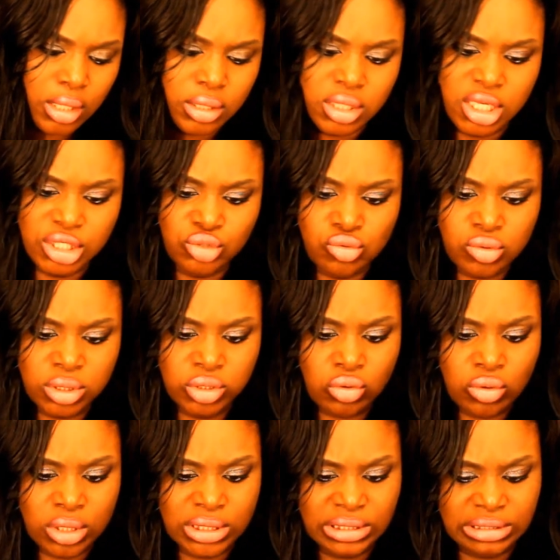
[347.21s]
This one was
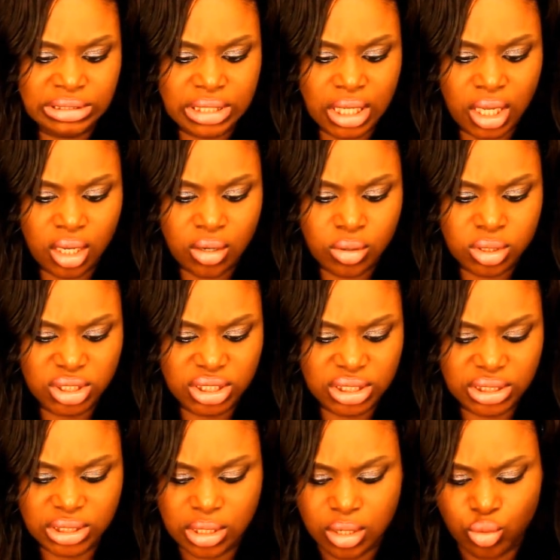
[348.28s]
on sale. It's
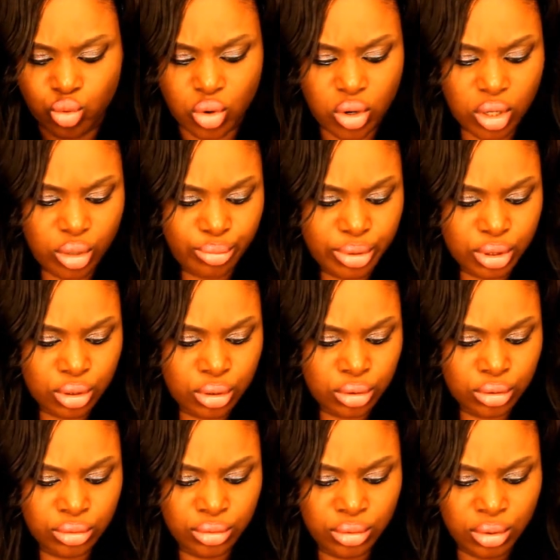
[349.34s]
just a royal
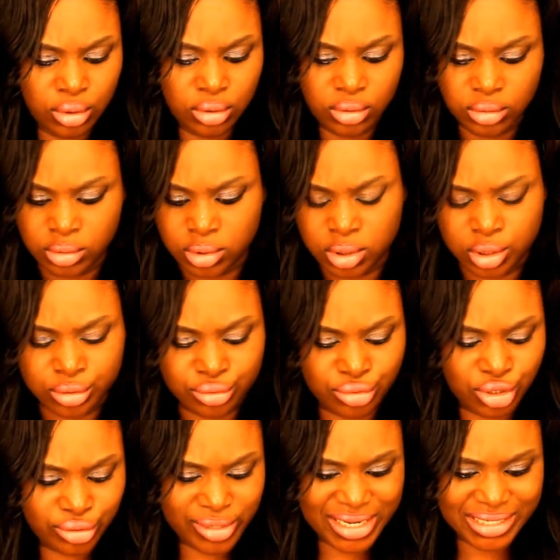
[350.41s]
blue little
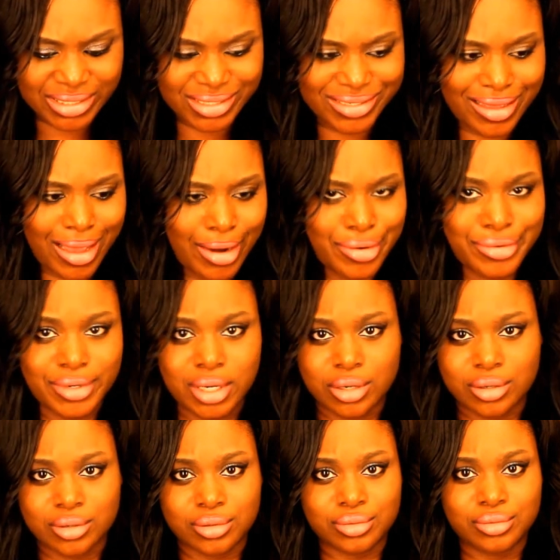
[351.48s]
dress. I don't
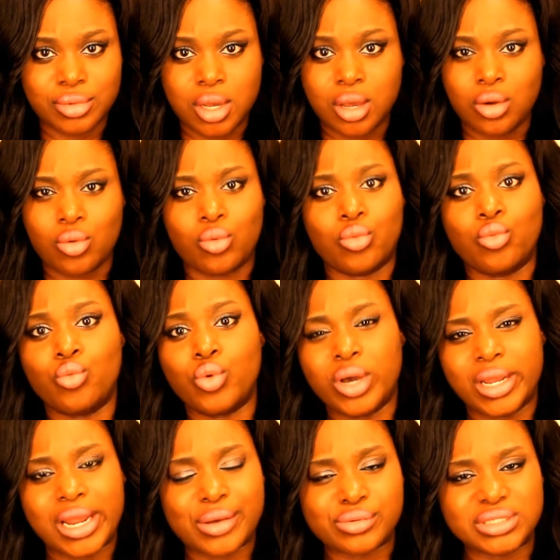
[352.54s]
know
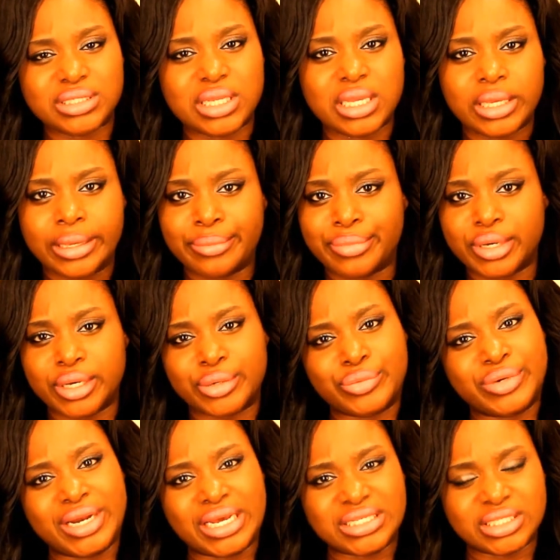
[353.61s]
what I was thinking, but
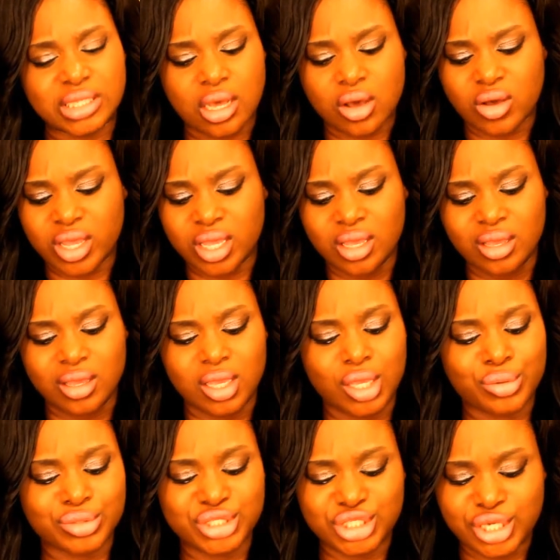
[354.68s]
when I saw it,
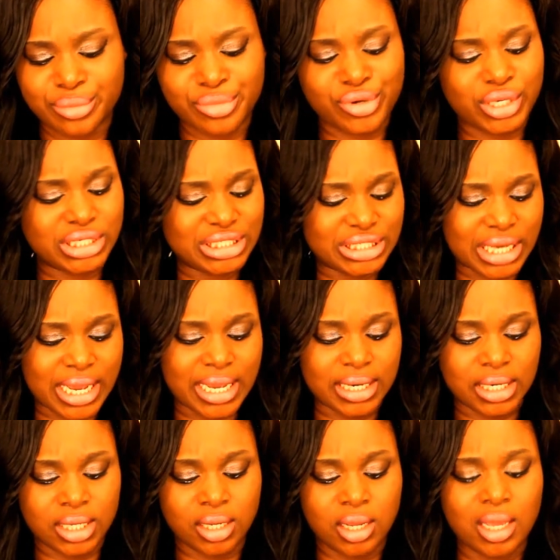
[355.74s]
it was shimmering,
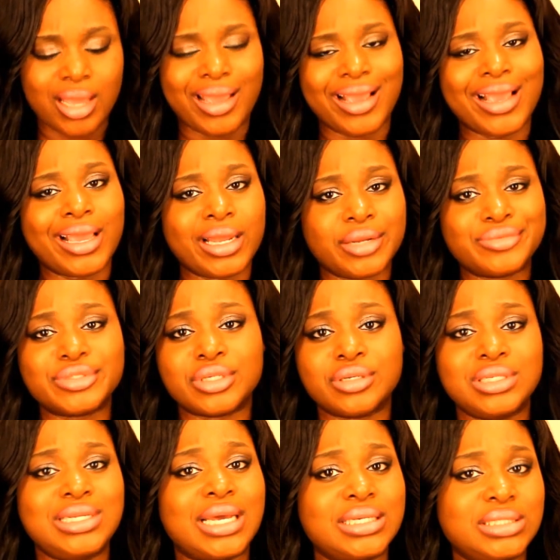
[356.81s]
shining, and it was
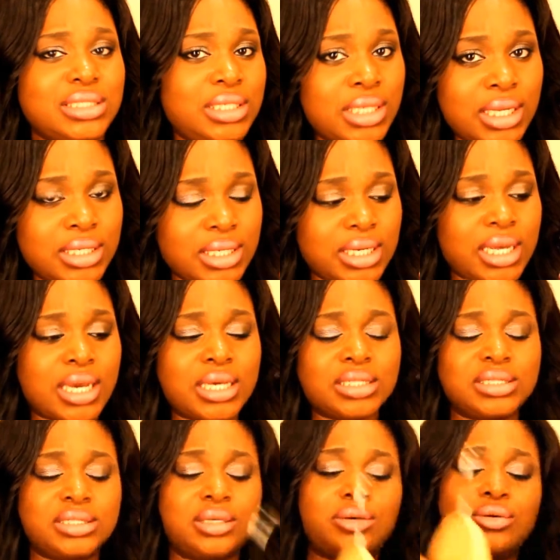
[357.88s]
only
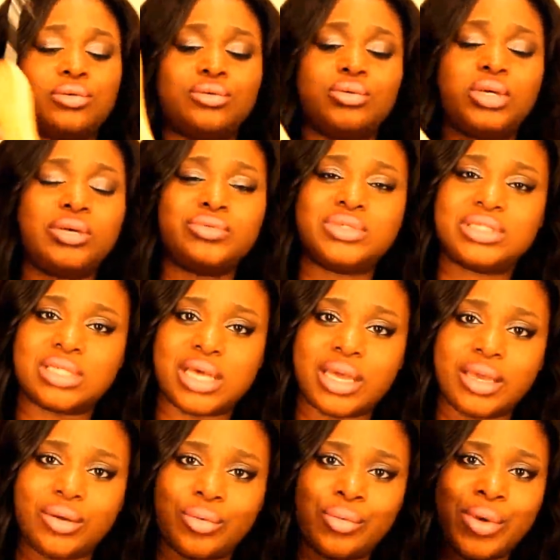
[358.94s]
$19.99. So it was
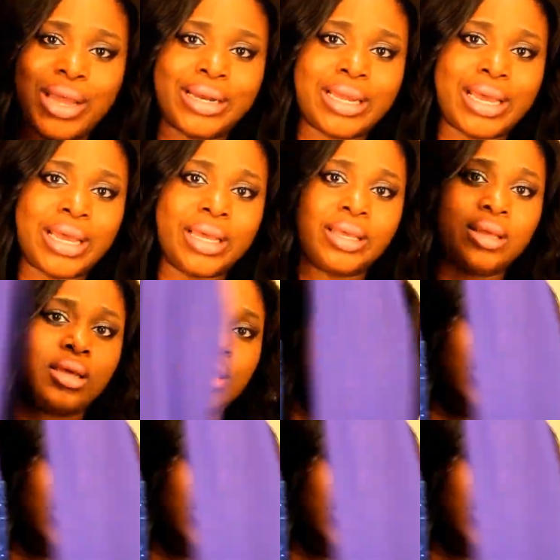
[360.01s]
like, why not?